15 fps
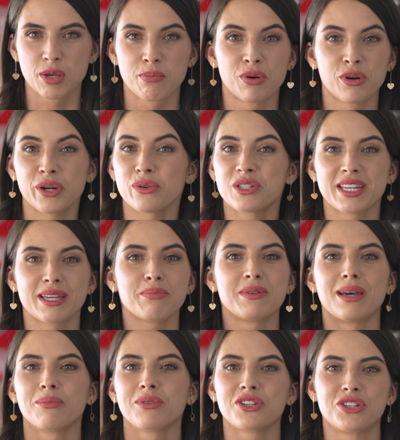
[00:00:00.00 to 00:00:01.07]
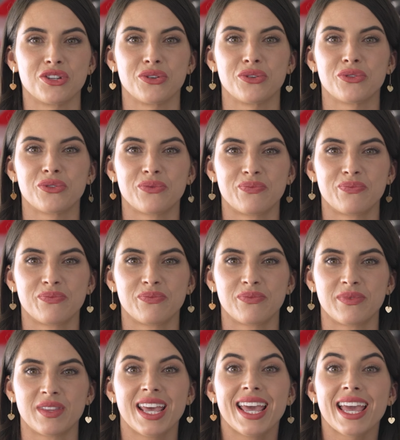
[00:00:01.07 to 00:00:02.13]
Pro tip number 2.
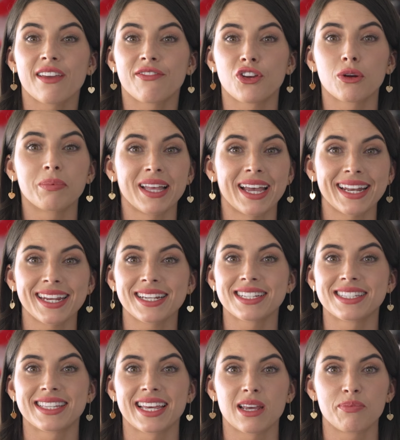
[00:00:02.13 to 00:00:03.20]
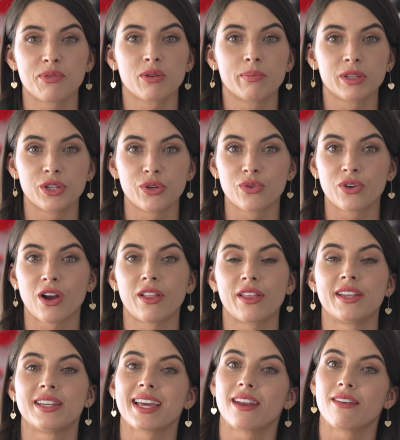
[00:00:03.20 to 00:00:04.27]
If you're planning to set up your balloon
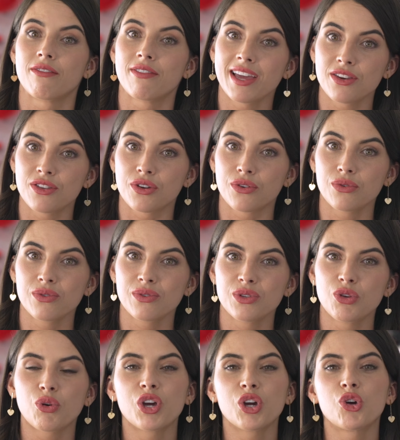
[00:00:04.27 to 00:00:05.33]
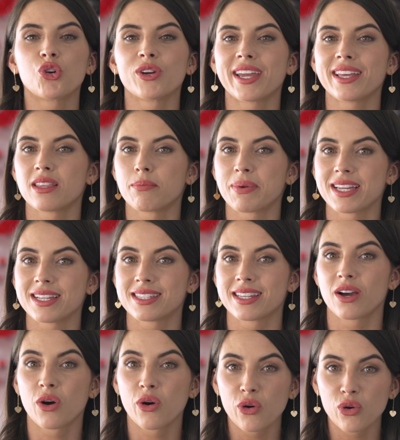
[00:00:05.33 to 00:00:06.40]
garland at a venue, you can create the base at
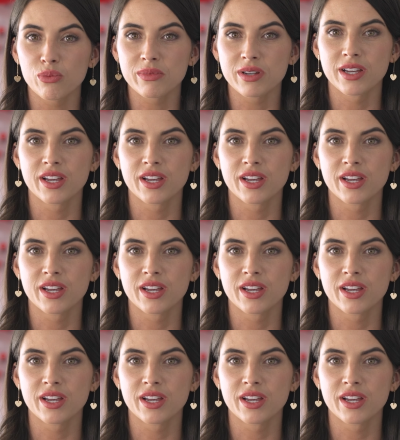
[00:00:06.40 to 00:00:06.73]
home,